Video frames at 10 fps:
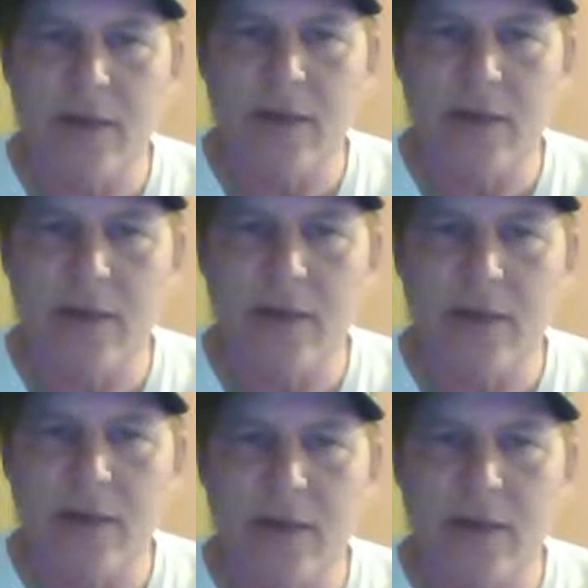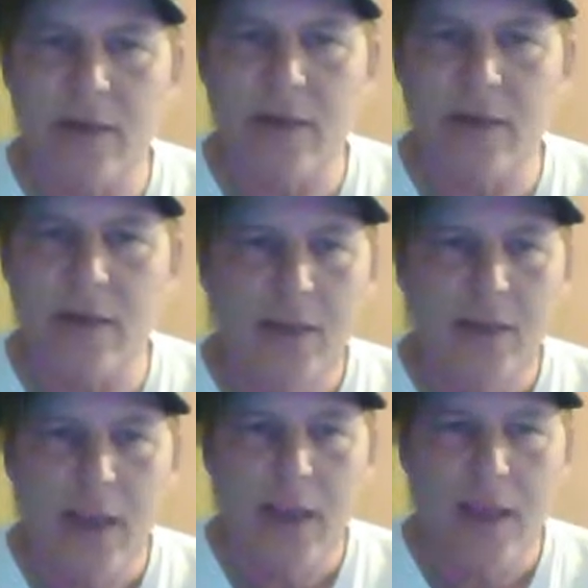which I did.
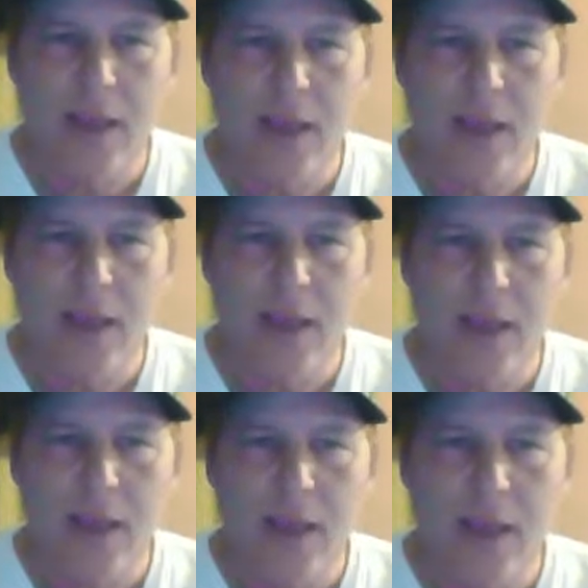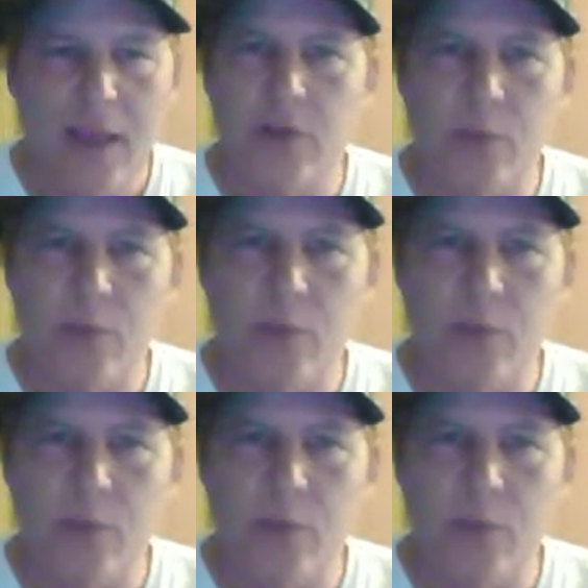And I told him, look, you know,